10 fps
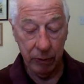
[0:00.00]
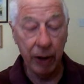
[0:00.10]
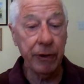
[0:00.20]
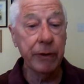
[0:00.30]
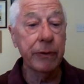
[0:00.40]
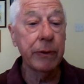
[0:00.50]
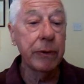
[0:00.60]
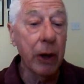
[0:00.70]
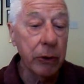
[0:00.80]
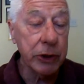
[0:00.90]
Rather,
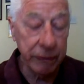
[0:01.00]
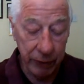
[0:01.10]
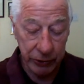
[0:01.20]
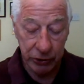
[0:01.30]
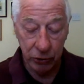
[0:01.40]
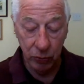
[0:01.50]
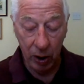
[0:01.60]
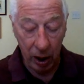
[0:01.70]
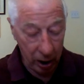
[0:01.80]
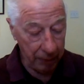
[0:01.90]
those of us
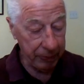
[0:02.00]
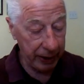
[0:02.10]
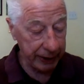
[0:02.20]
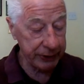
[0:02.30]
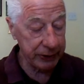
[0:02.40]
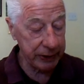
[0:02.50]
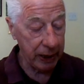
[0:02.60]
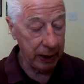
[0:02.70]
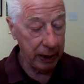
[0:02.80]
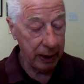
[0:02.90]
who are
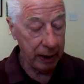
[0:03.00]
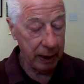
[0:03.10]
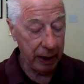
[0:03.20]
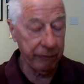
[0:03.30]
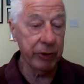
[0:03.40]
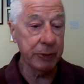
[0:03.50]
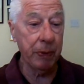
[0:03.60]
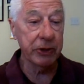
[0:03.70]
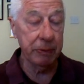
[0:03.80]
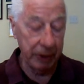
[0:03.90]
blessed have a
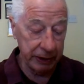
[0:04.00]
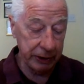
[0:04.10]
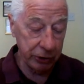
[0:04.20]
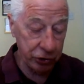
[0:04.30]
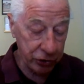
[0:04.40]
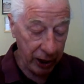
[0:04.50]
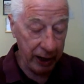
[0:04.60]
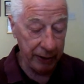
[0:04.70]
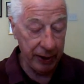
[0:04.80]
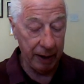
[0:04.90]
responsibility to
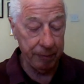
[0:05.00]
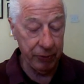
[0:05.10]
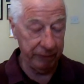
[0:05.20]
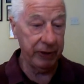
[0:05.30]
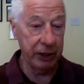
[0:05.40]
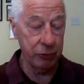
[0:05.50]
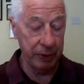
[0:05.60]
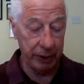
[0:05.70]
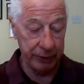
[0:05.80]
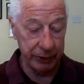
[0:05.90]
share that privilege
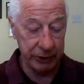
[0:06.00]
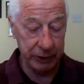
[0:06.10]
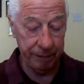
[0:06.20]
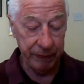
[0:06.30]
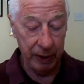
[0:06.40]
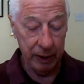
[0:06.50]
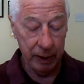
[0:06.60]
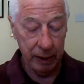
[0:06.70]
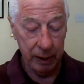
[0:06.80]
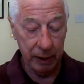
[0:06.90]
with others,
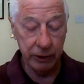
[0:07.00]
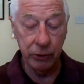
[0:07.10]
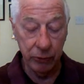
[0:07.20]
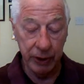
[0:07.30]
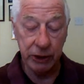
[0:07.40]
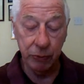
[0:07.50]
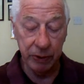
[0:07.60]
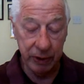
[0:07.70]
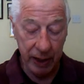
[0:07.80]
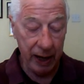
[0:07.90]
and to do this
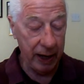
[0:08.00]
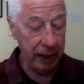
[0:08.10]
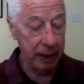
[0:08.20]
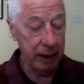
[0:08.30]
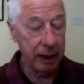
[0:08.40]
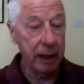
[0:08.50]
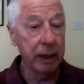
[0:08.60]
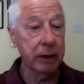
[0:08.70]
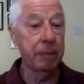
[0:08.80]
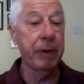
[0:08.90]
with care
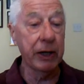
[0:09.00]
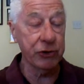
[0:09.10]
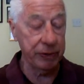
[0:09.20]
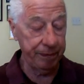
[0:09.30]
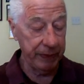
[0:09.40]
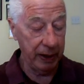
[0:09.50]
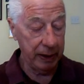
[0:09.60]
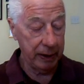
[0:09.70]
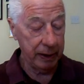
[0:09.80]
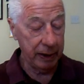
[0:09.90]
and compassion
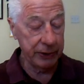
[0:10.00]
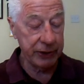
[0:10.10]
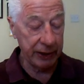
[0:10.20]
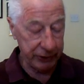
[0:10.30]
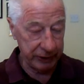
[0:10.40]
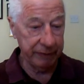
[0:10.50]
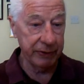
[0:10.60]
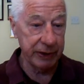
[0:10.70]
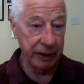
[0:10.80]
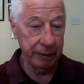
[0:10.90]
and
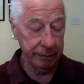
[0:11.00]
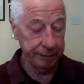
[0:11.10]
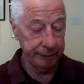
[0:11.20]
sensitivity.